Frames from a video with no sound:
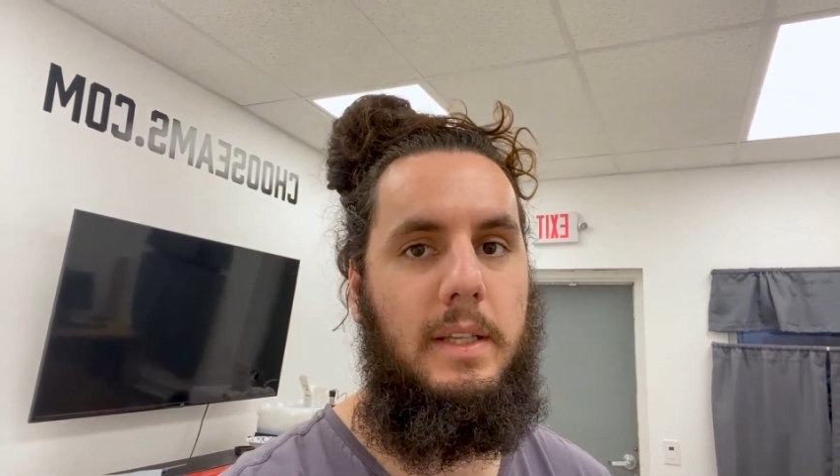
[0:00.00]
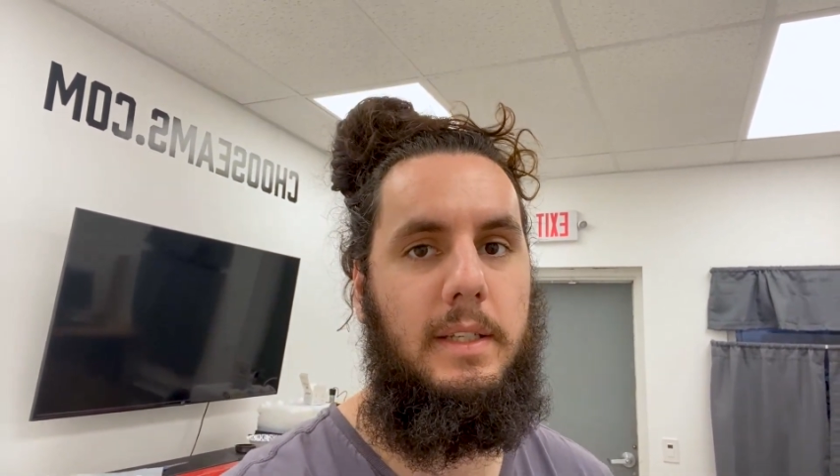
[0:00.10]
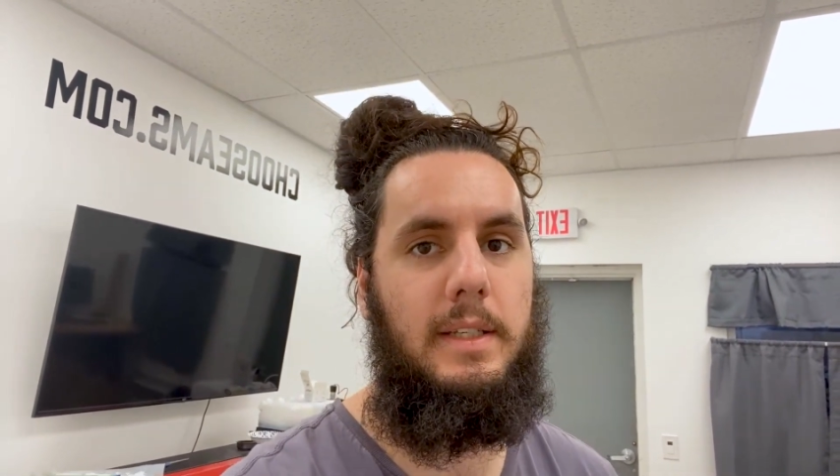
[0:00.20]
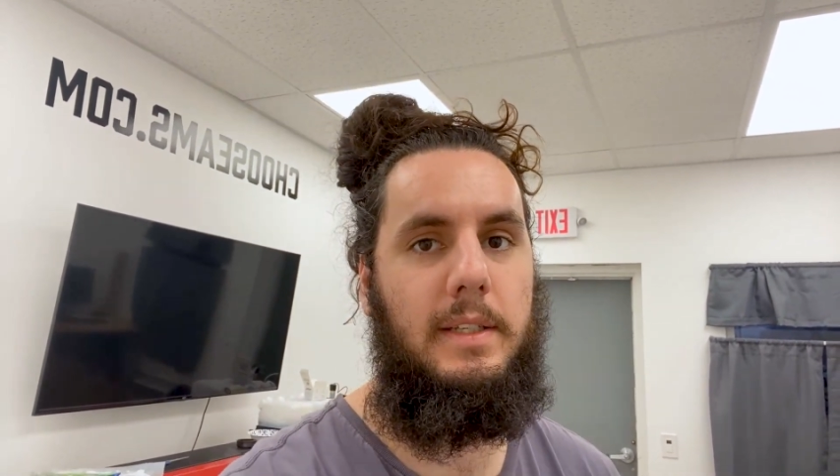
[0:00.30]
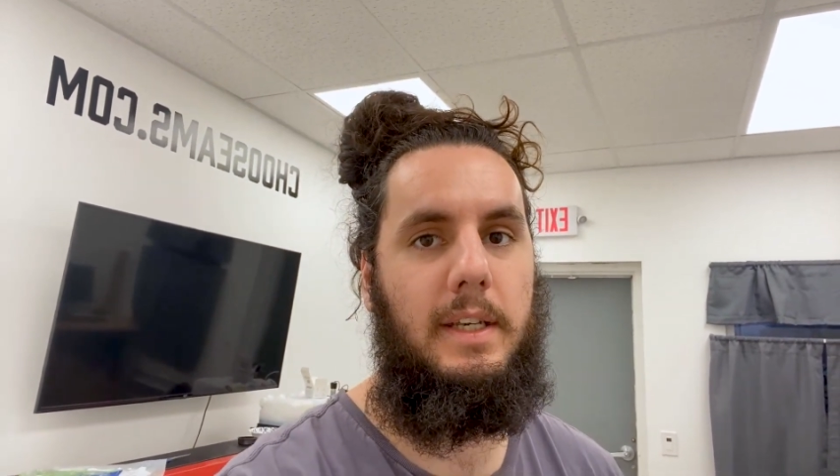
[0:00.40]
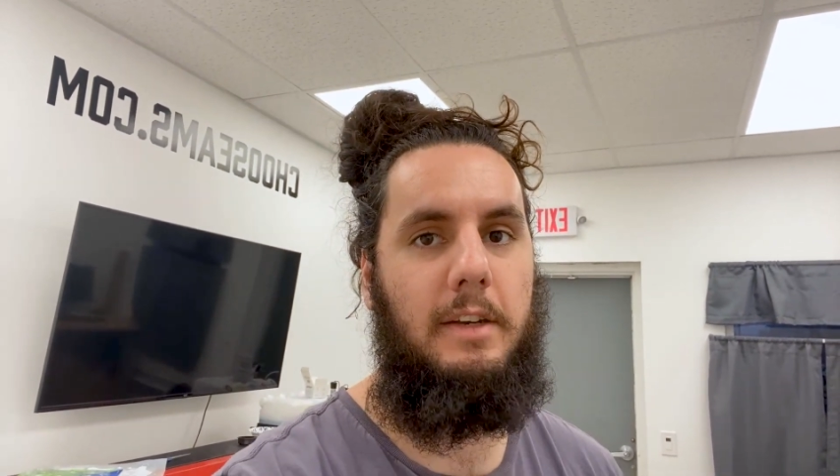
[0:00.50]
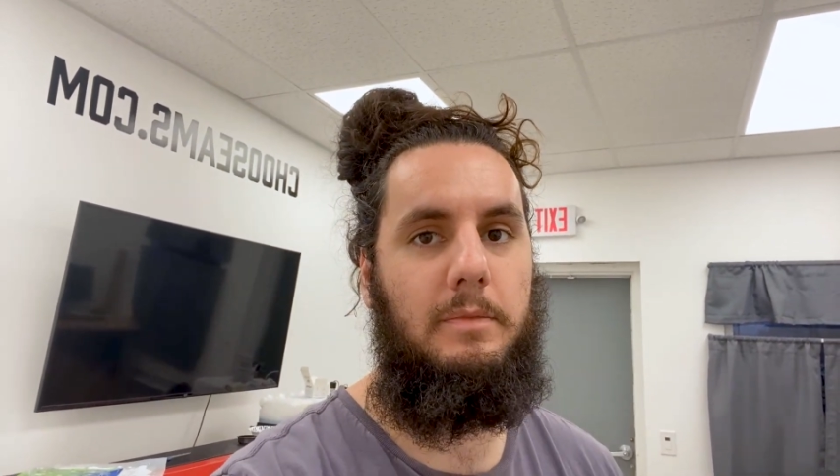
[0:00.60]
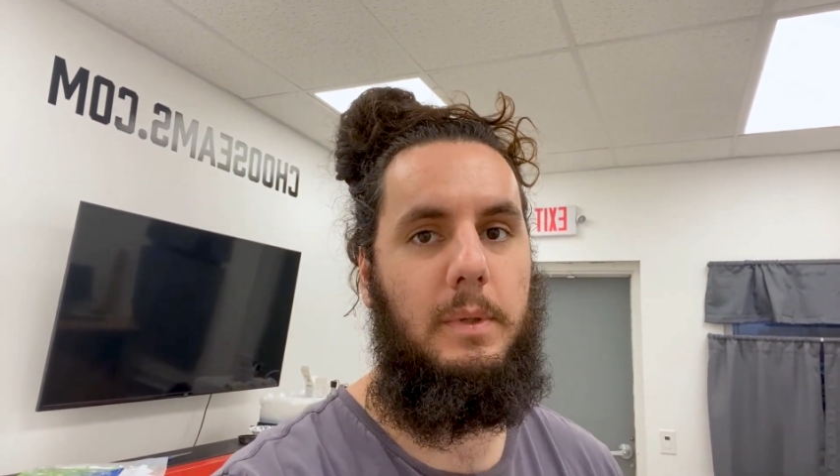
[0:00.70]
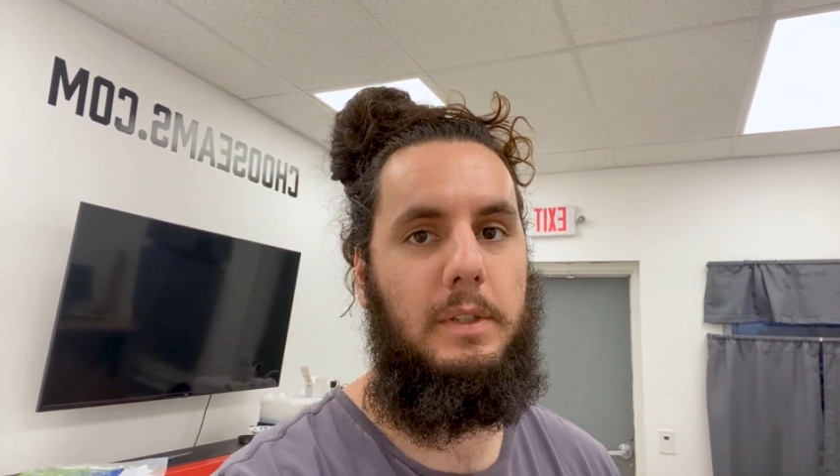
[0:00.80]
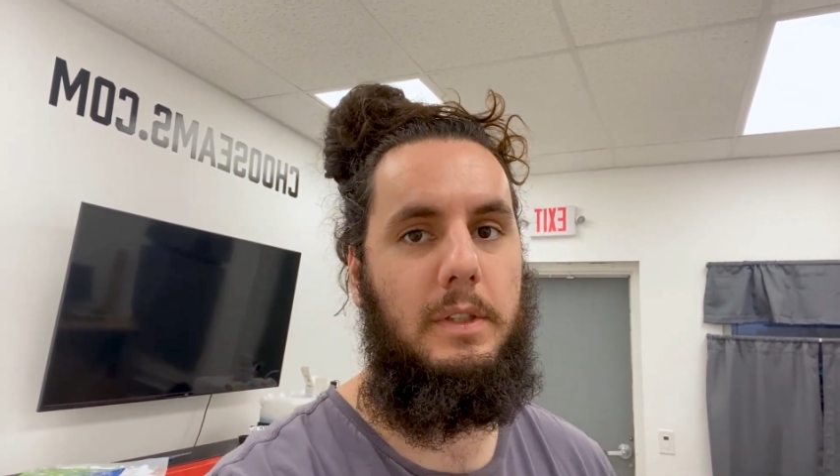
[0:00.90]
the
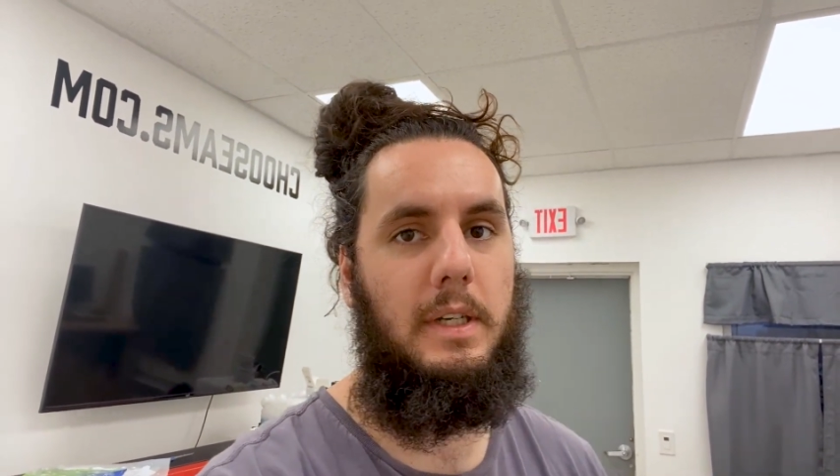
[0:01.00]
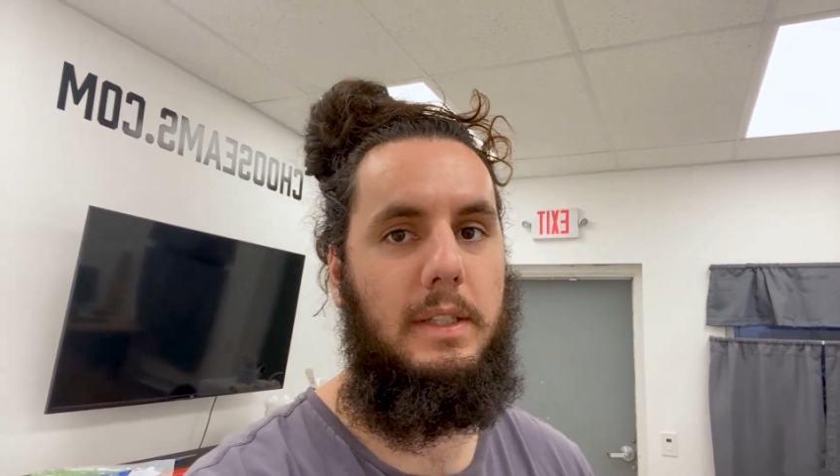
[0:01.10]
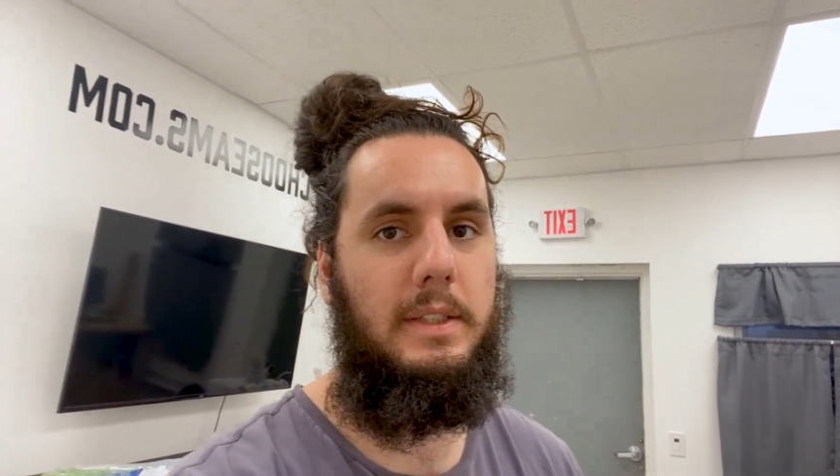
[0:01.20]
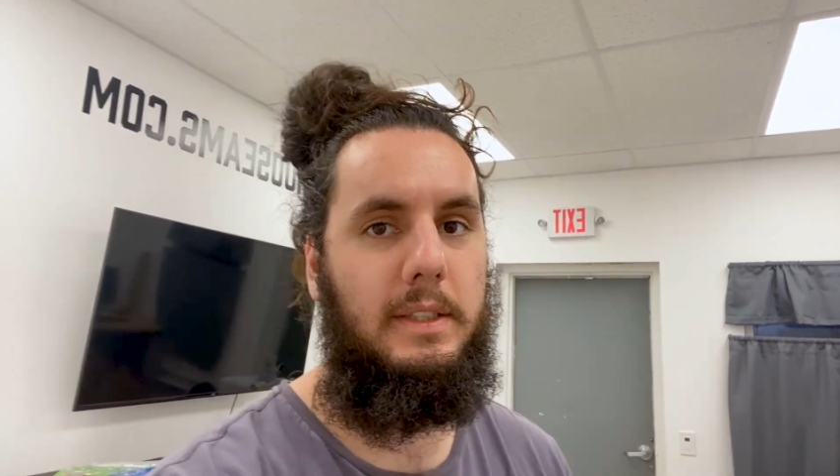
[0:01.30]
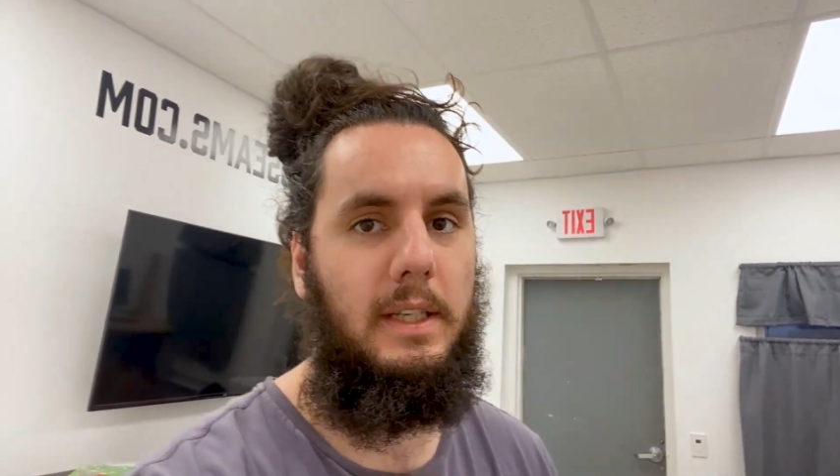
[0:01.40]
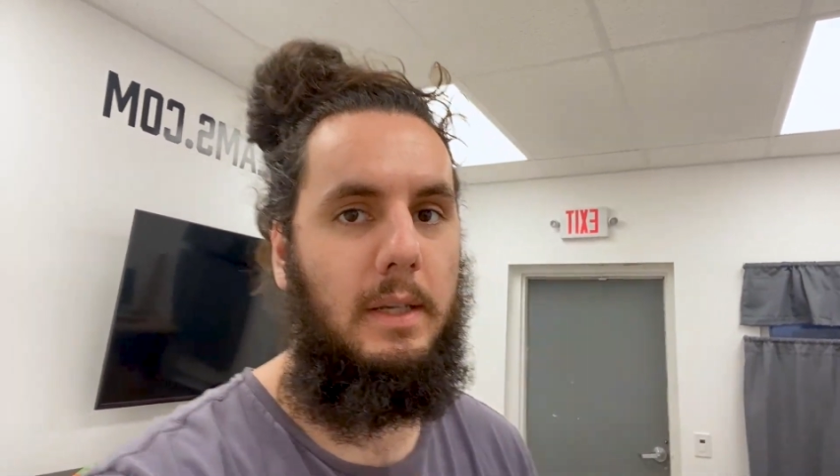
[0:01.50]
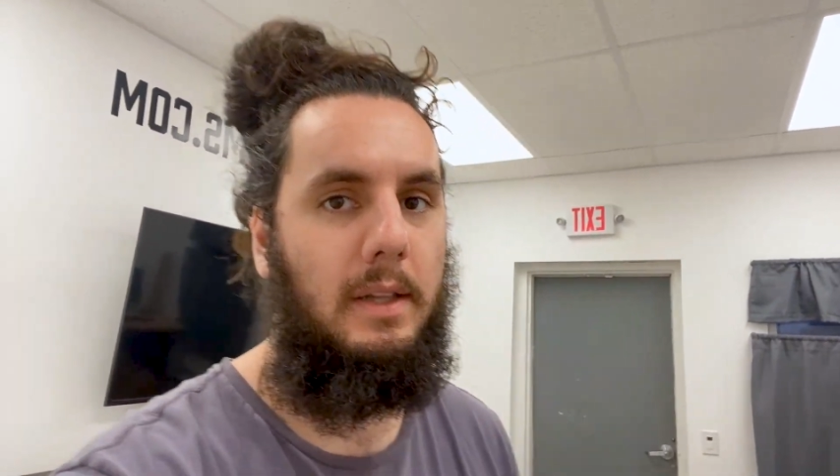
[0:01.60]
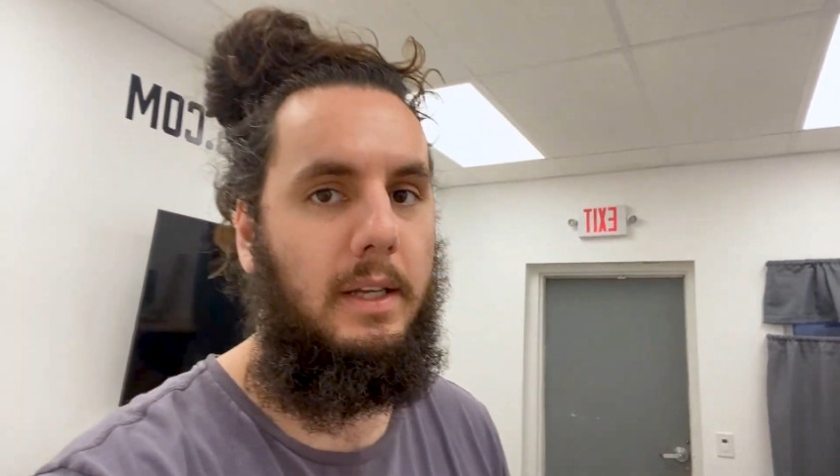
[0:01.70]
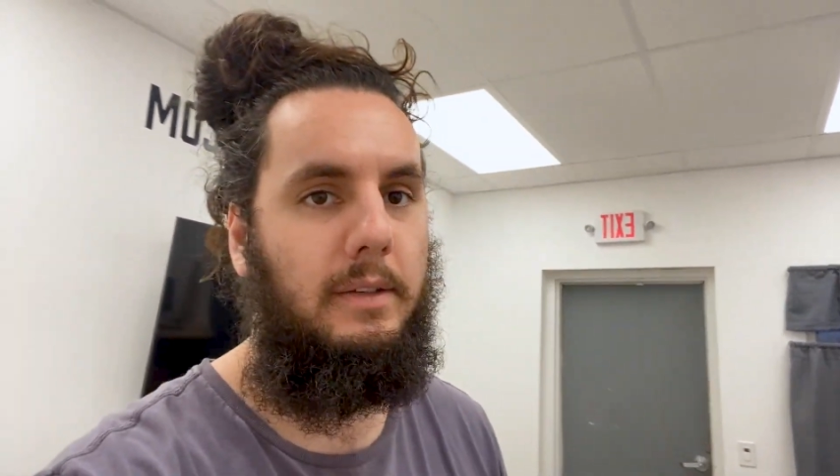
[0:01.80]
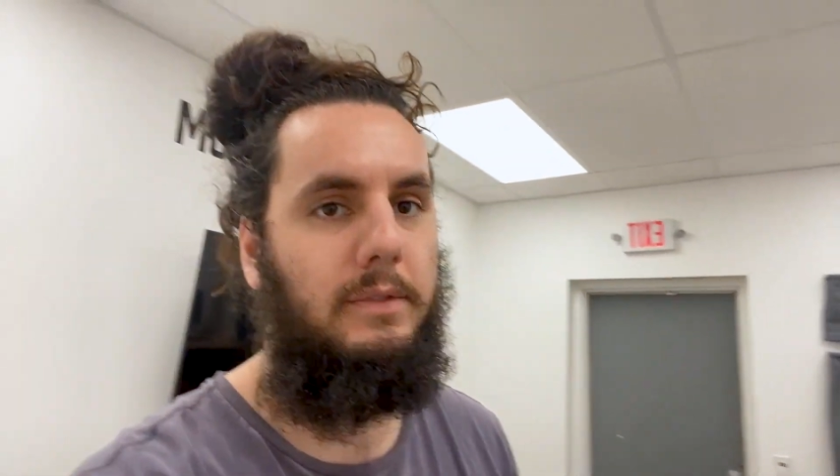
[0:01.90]
DTF printer on TikTok
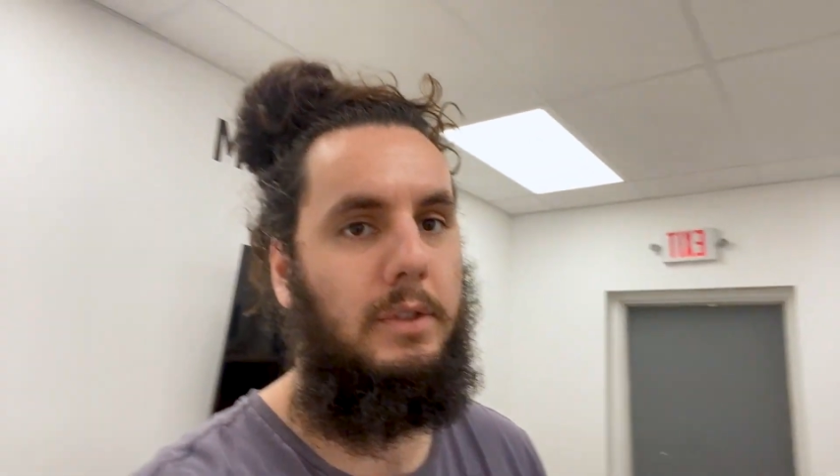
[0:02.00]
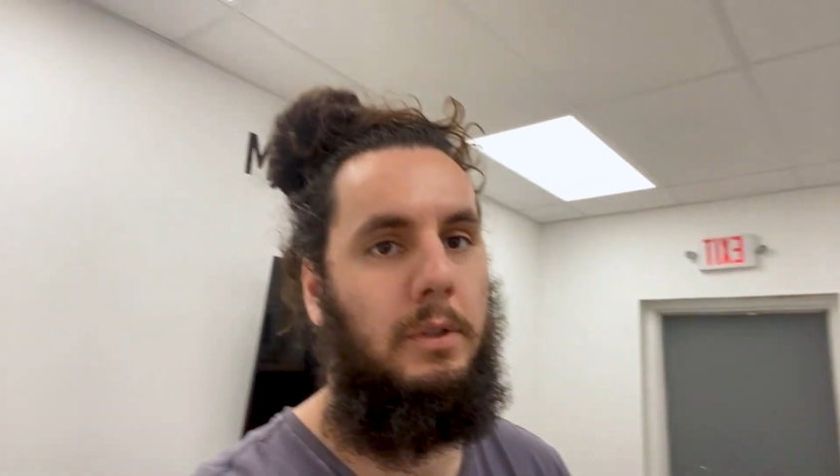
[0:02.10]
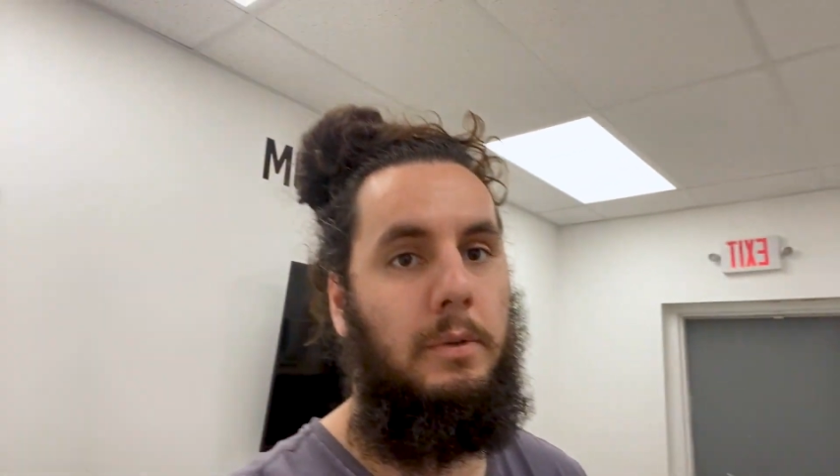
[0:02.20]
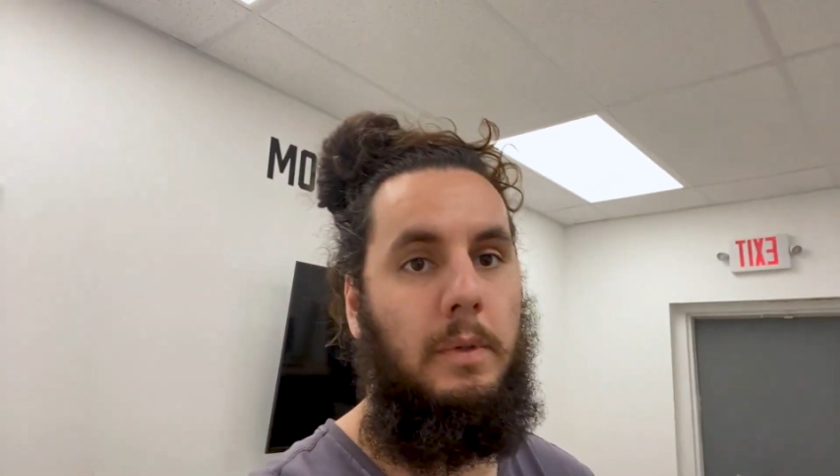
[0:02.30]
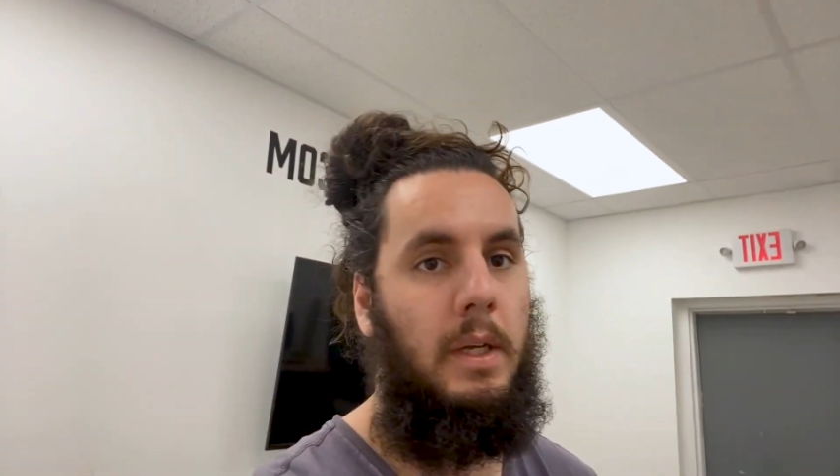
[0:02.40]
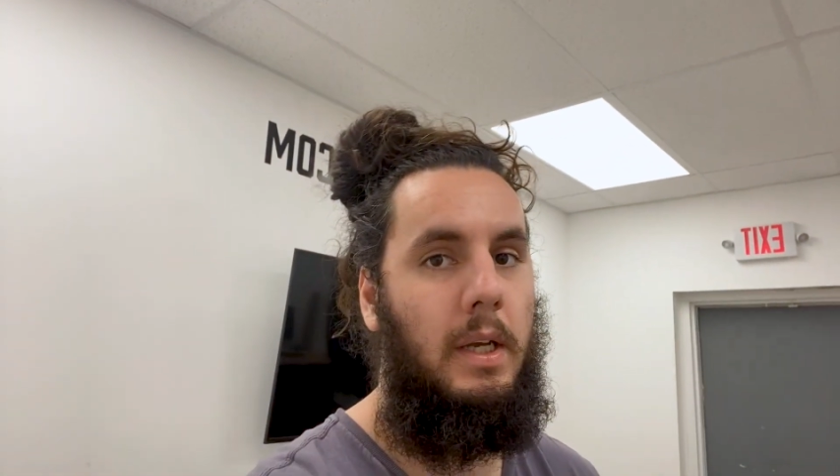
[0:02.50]
Live, so